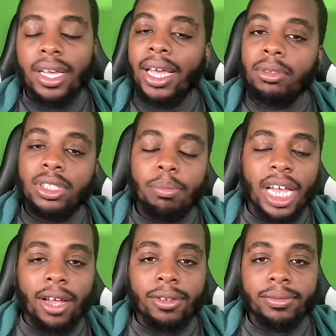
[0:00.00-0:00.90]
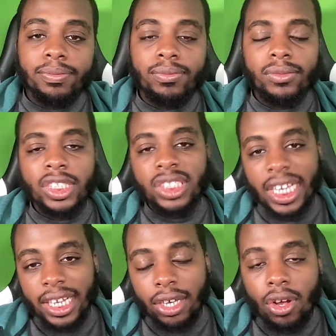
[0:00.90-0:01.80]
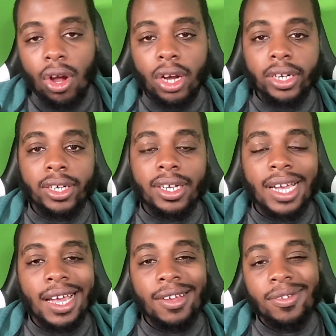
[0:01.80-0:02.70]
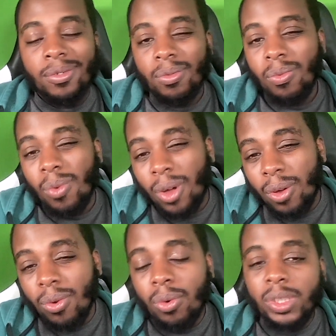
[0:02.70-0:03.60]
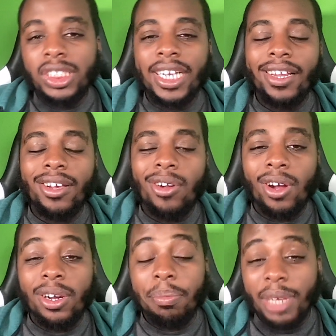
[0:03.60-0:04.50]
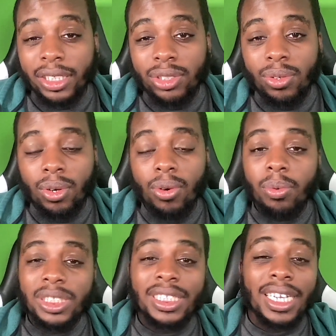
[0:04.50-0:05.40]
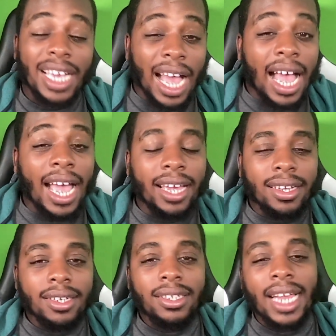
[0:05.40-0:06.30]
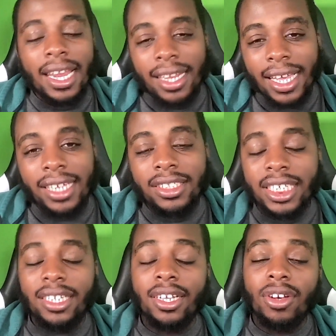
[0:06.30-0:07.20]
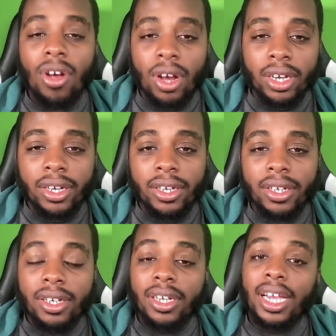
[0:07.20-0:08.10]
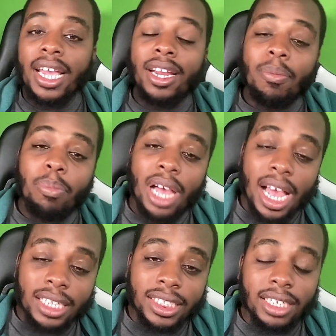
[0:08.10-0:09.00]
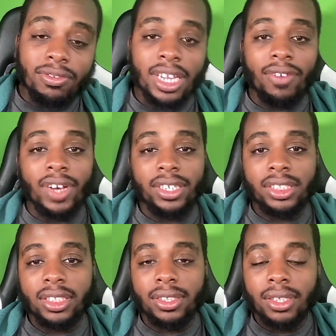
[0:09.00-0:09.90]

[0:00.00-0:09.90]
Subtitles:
It was about Jalen Carter. Who was Jalen Carter's mentor? Who was the guy that led Jalen Carter in a positive direction?